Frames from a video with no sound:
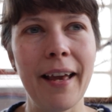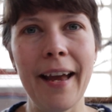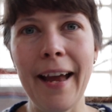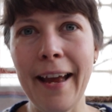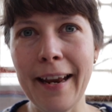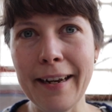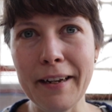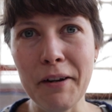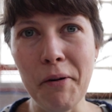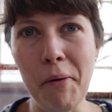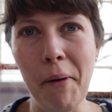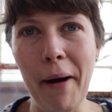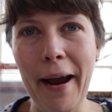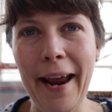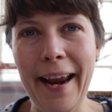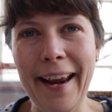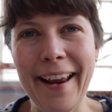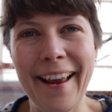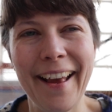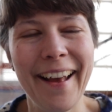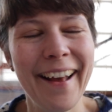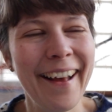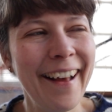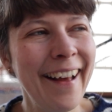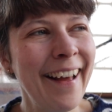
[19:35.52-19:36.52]

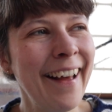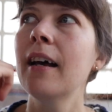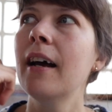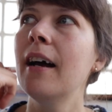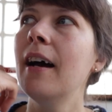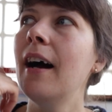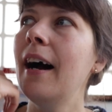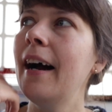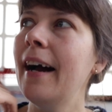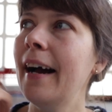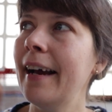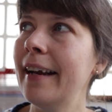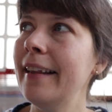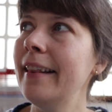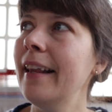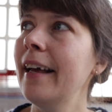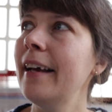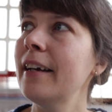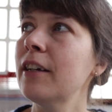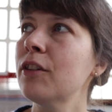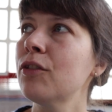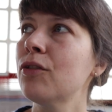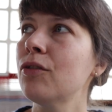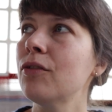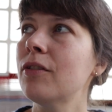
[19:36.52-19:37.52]
anyway, I
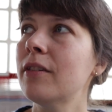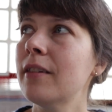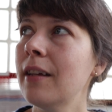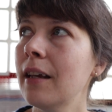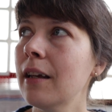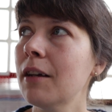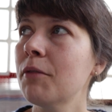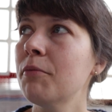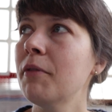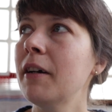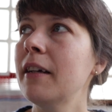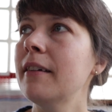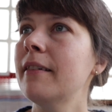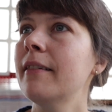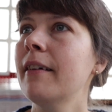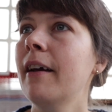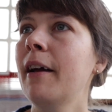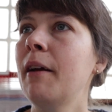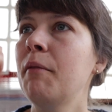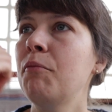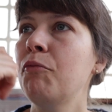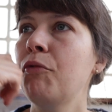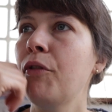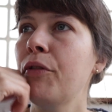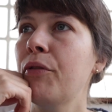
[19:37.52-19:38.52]
like to take my
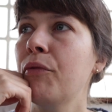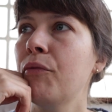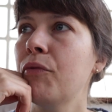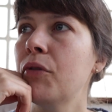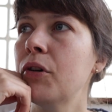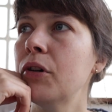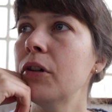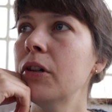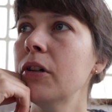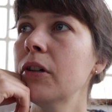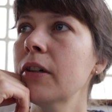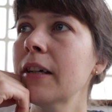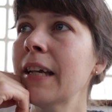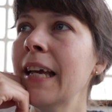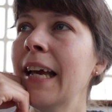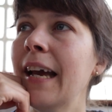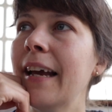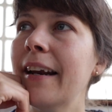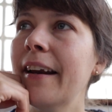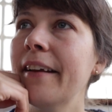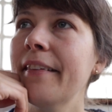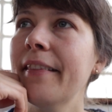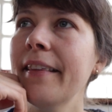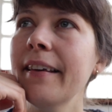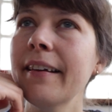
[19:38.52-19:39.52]
time with work,
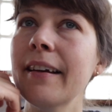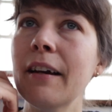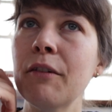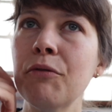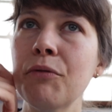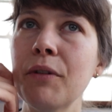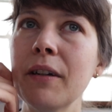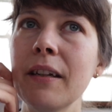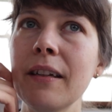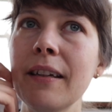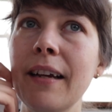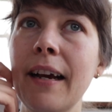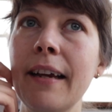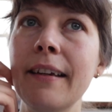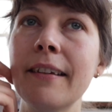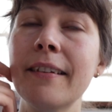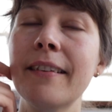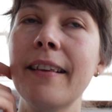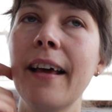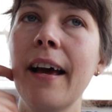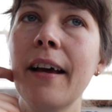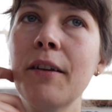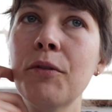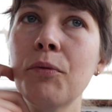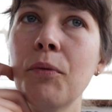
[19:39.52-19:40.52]
and I think I realized
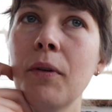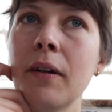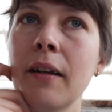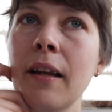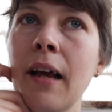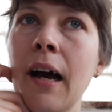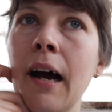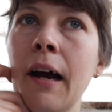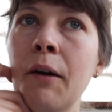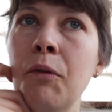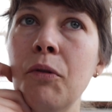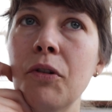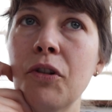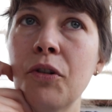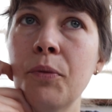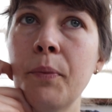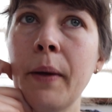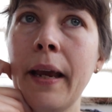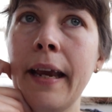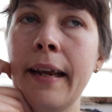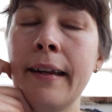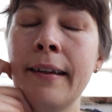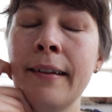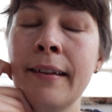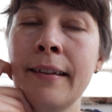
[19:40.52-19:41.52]
that when I was
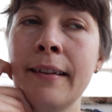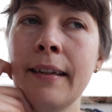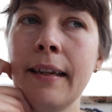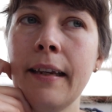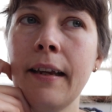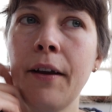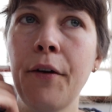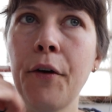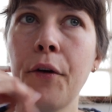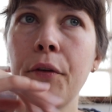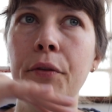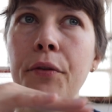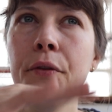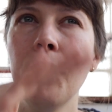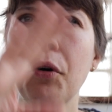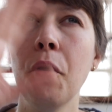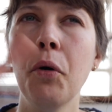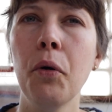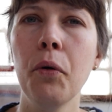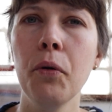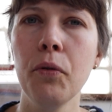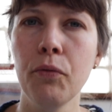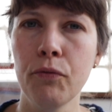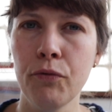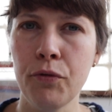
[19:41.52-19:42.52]
painting the
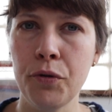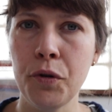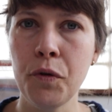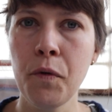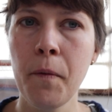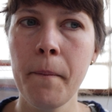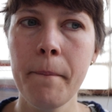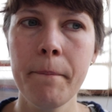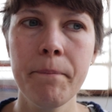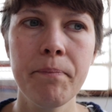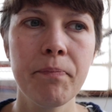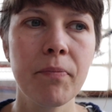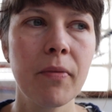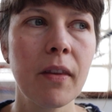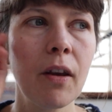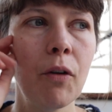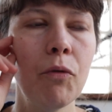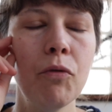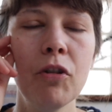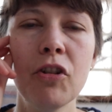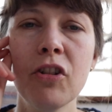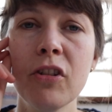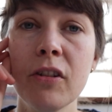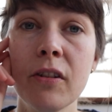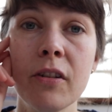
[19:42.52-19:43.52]
whole room,
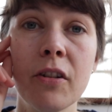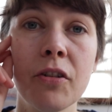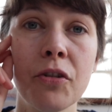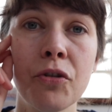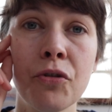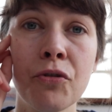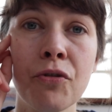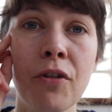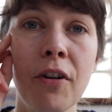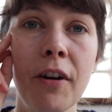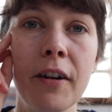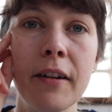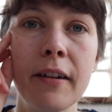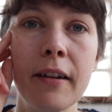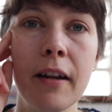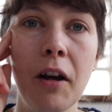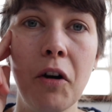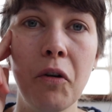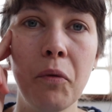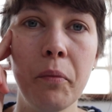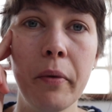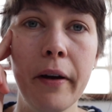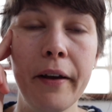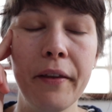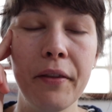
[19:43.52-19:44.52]
which is destroyed
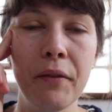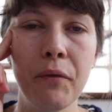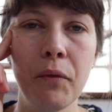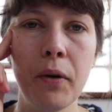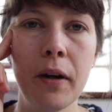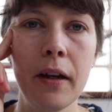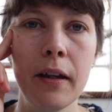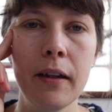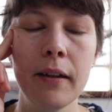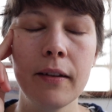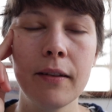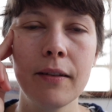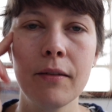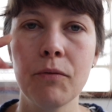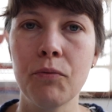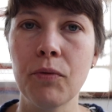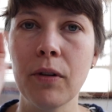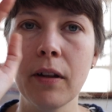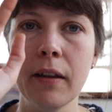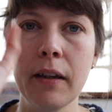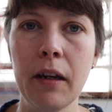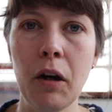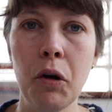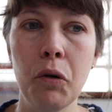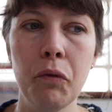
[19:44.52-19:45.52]
now, by the way. It's
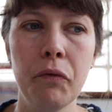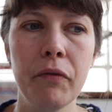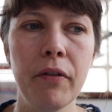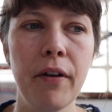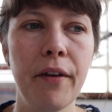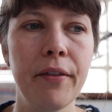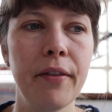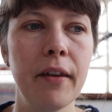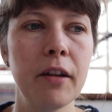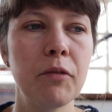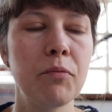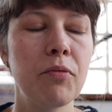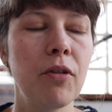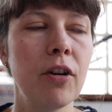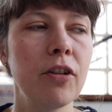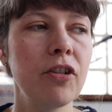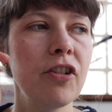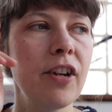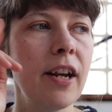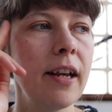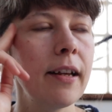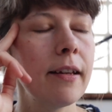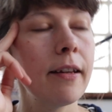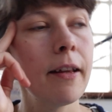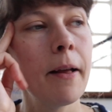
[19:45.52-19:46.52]
really over, that
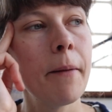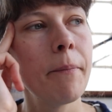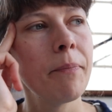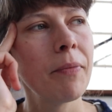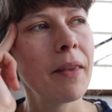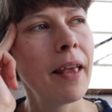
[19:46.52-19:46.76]
project.